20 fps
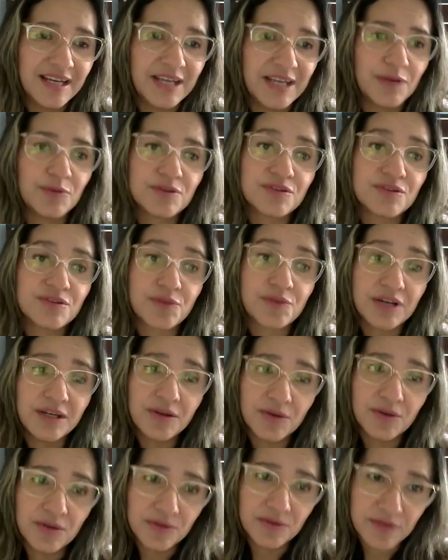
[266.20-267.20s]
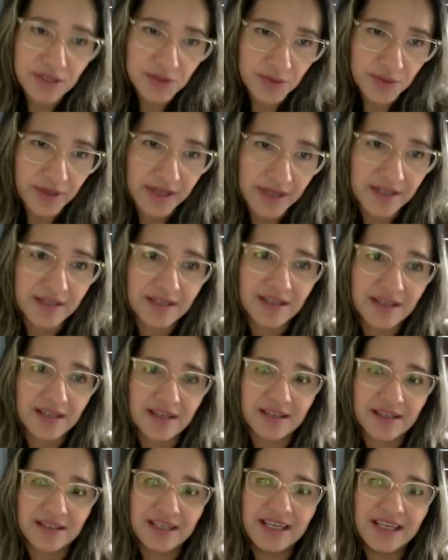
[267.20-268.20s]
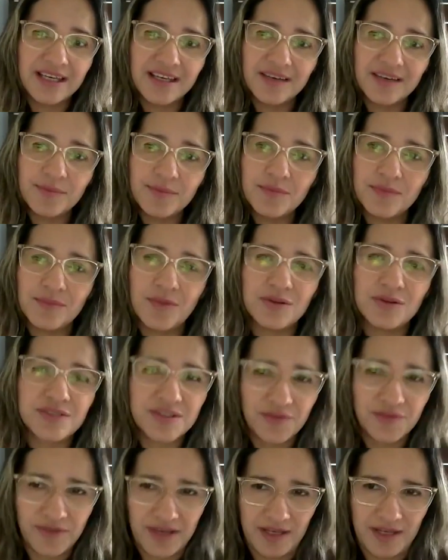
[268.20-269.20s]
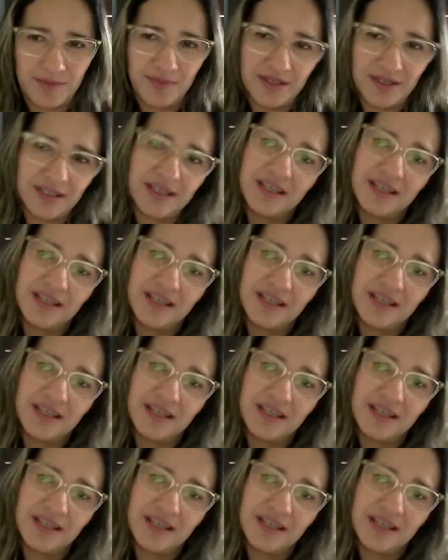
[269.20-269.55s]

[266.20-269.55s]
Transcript: He was really old graduated and he motivated me.